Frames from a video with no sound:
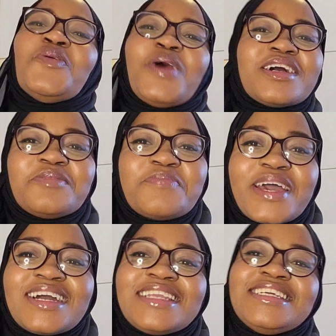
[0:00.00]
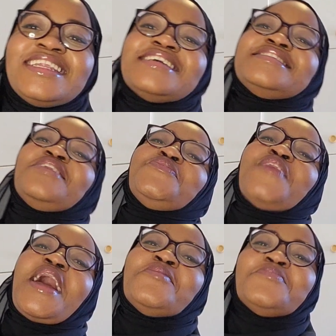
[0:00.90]
Welcome back, Khalila's
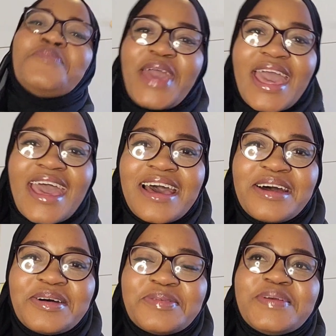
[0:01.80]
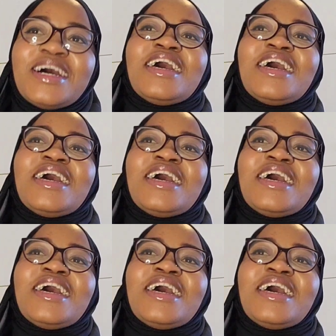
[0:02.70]
fam bam.